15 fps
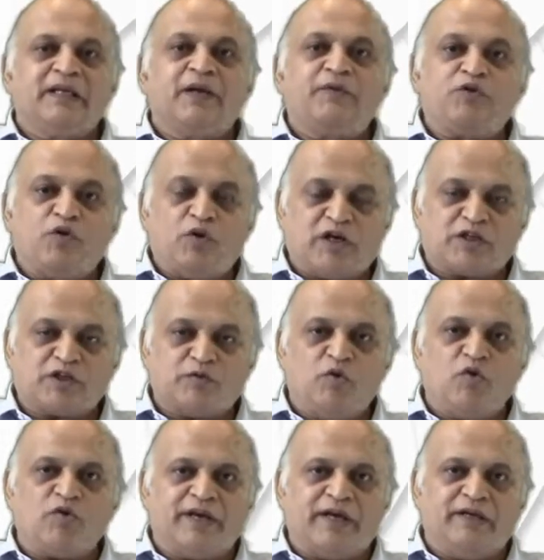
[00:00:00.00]
If you are
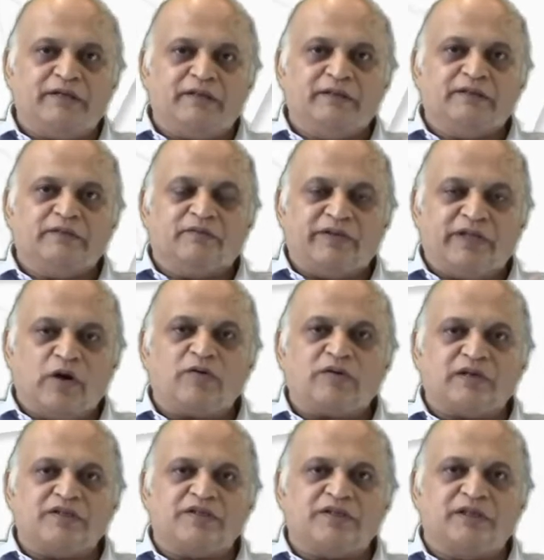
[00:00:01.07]
smoking without
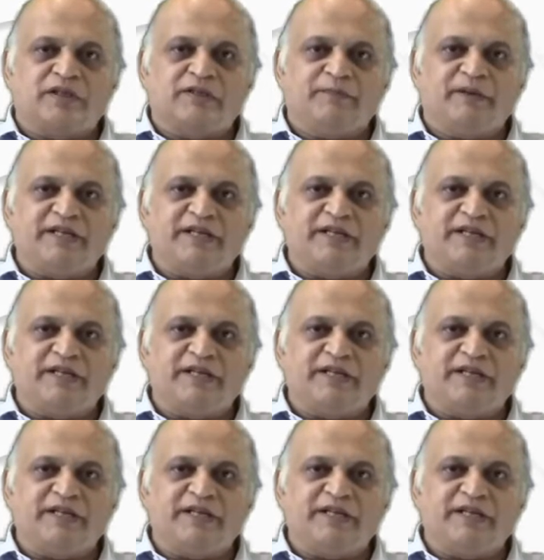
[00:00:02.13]
concern,